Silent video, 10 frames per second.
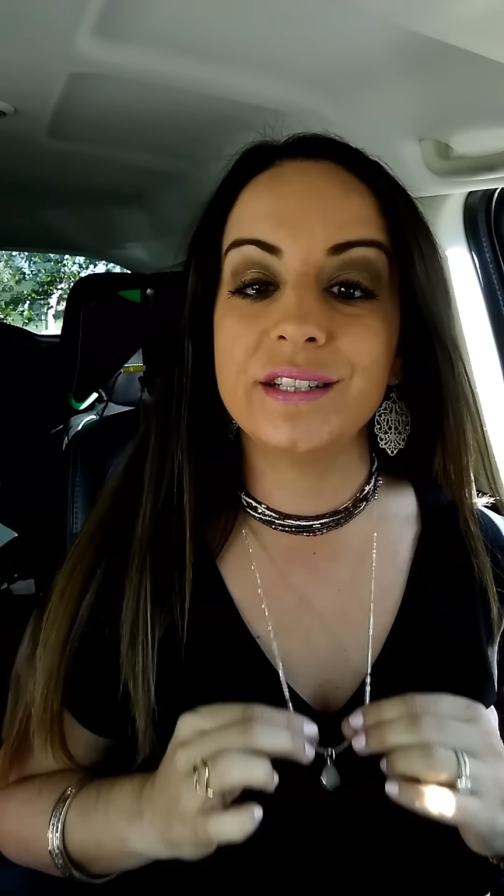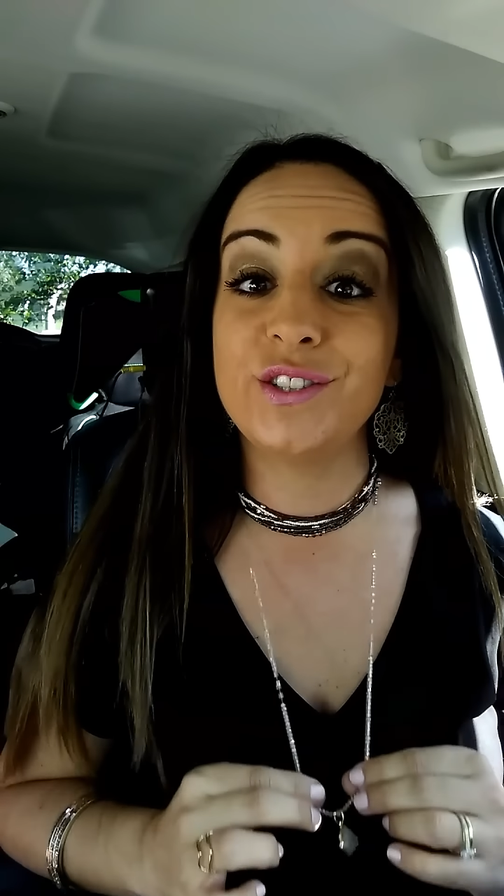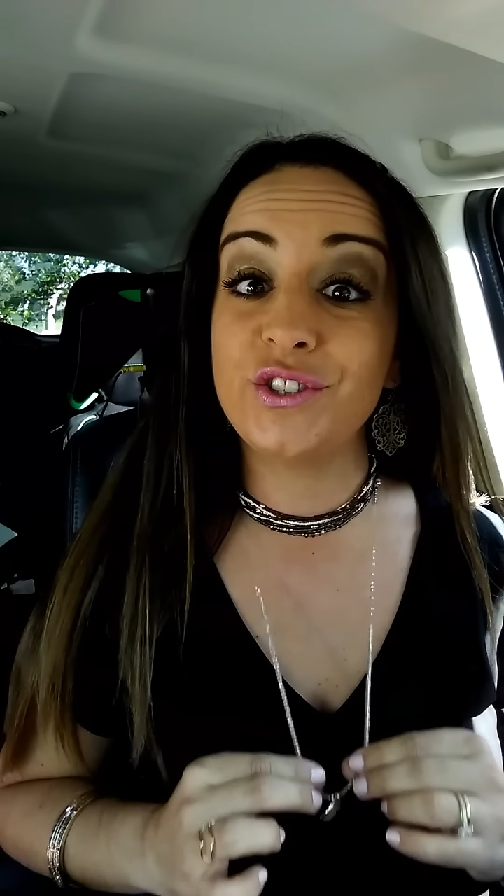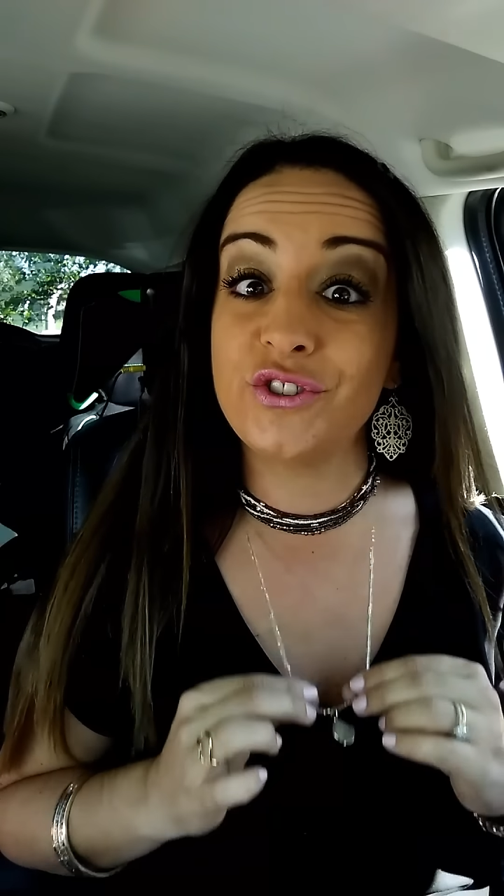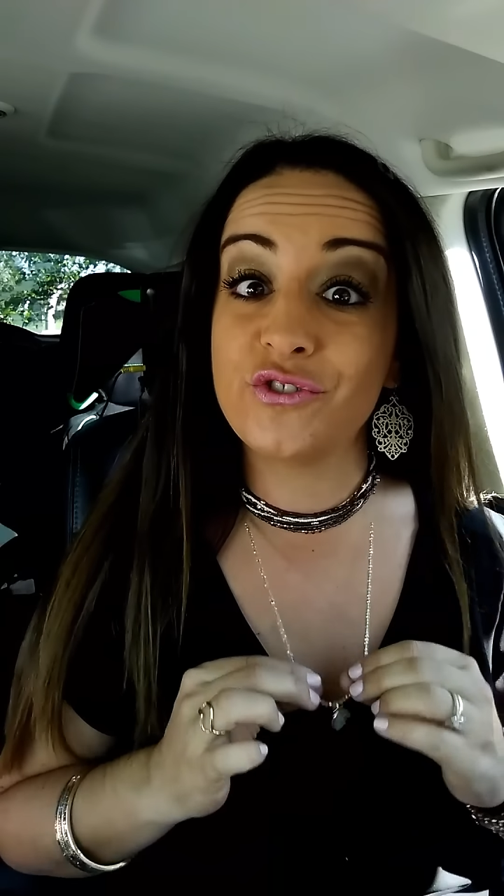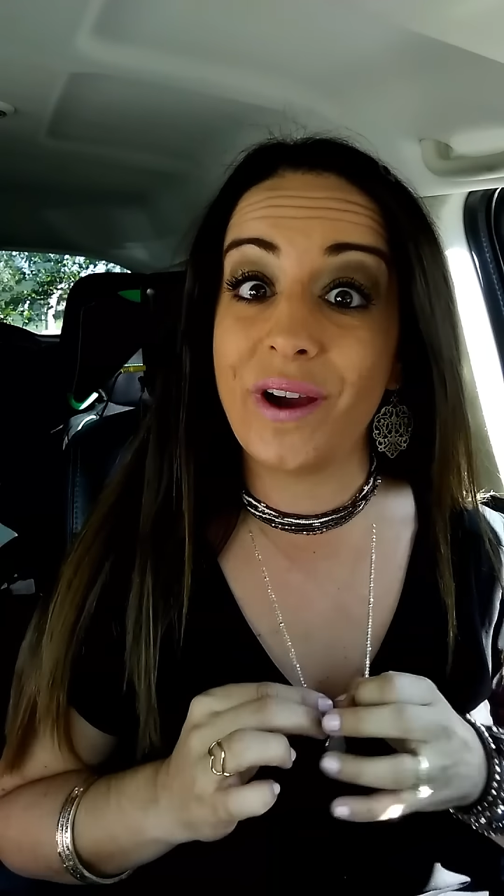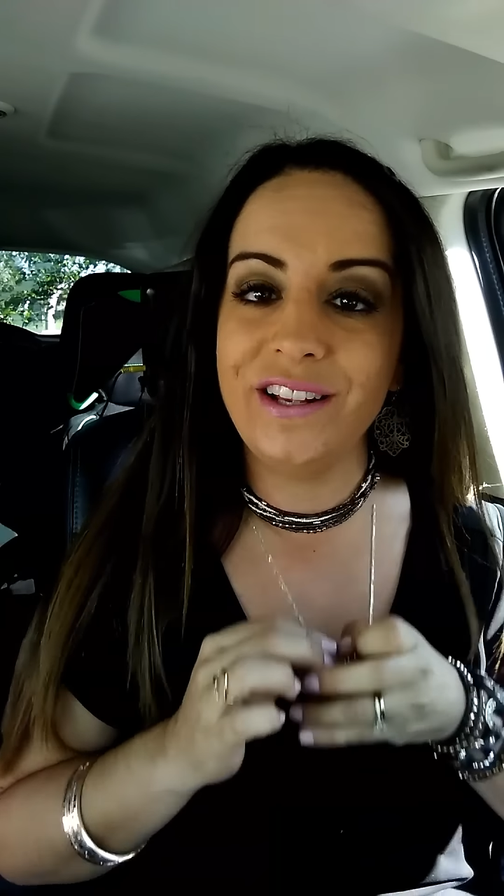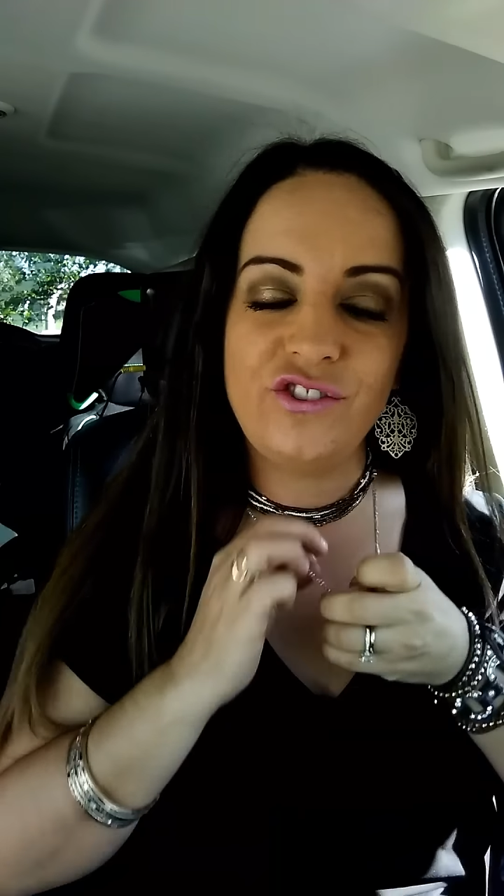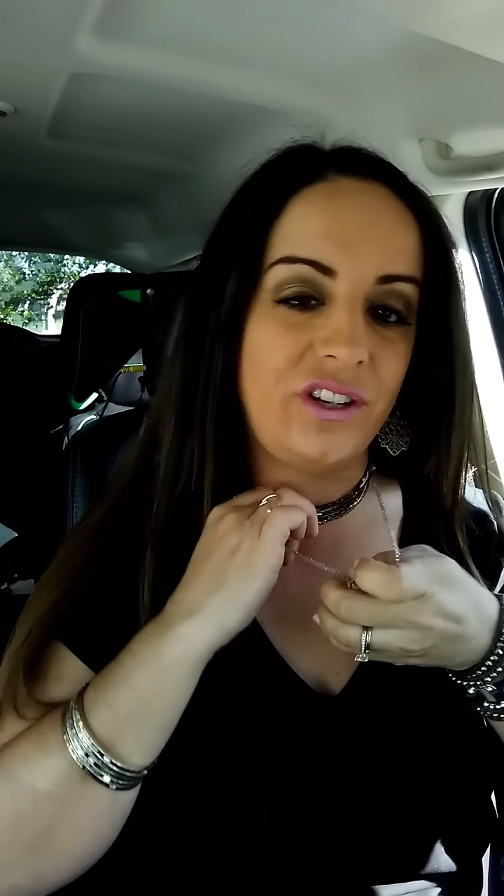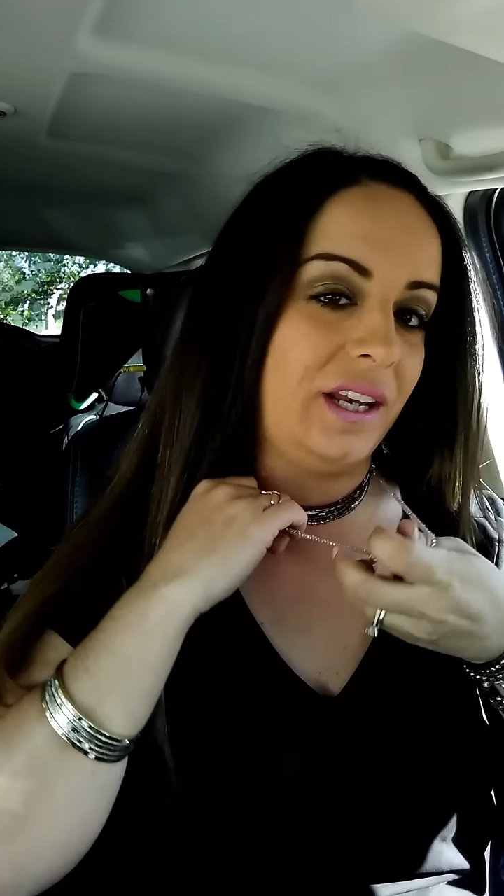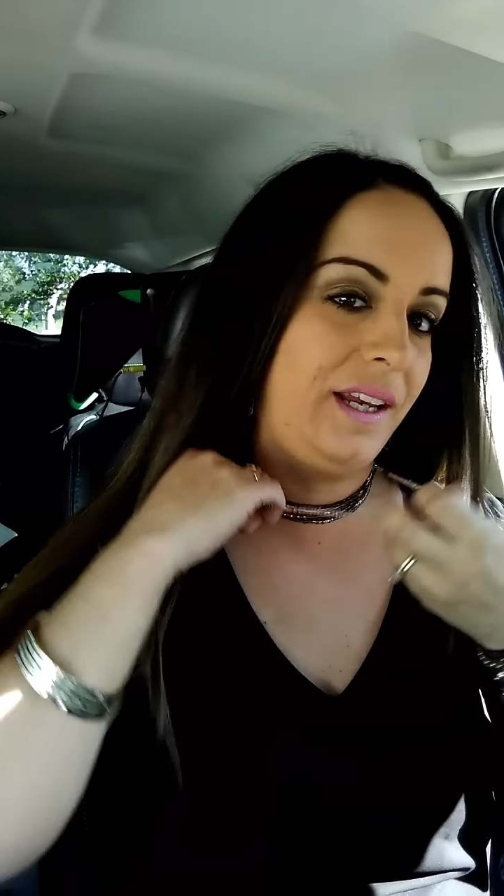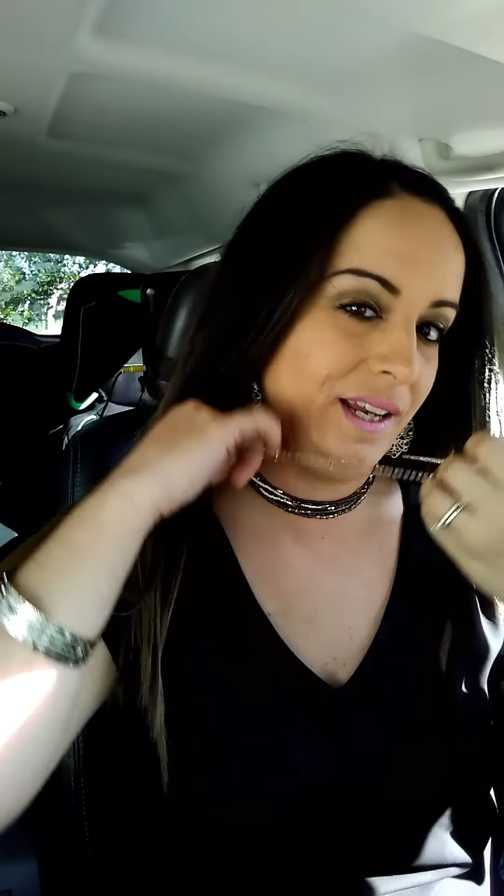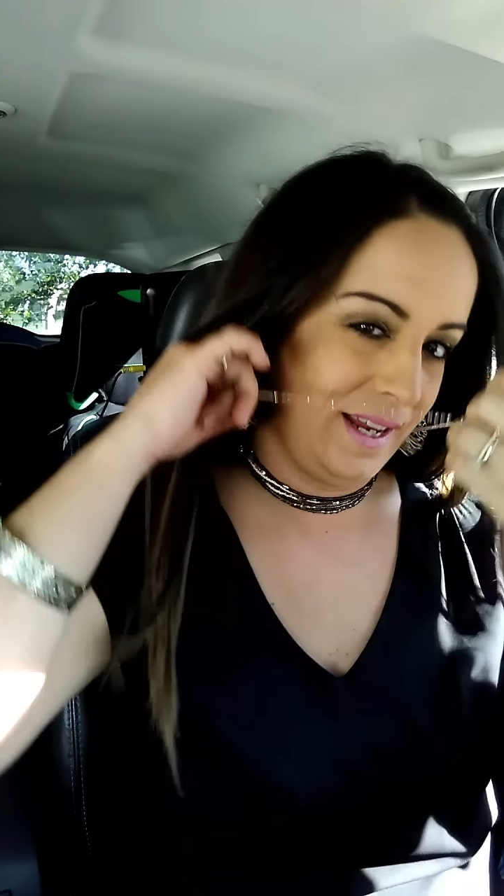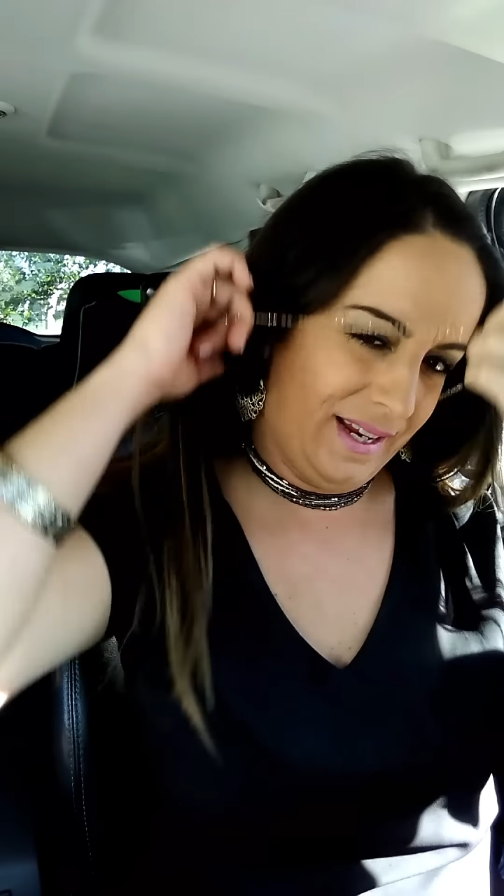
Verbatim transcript: that's stretchy.